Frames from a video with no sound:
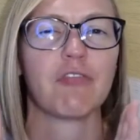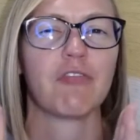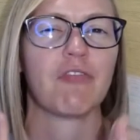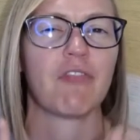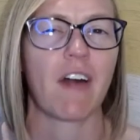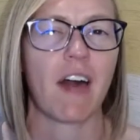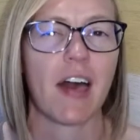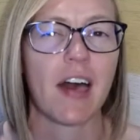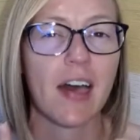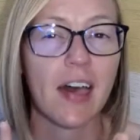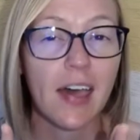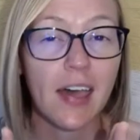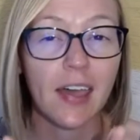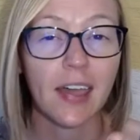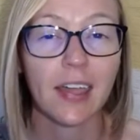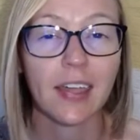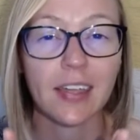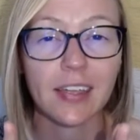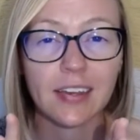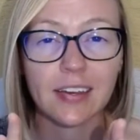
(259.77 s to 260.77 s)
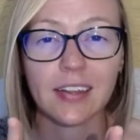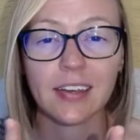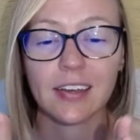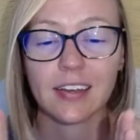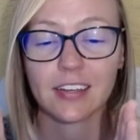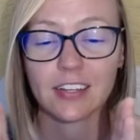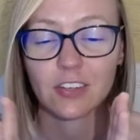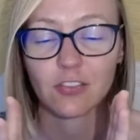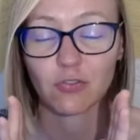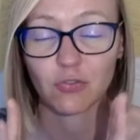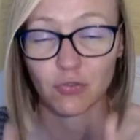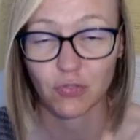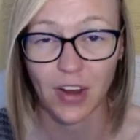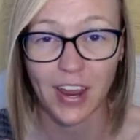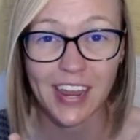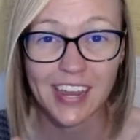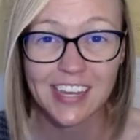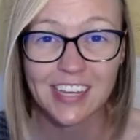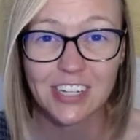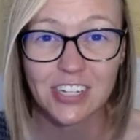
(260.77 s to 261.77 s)
fine
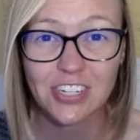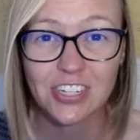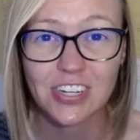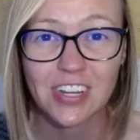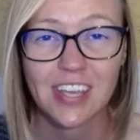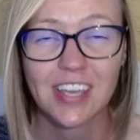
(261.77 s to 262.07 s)
range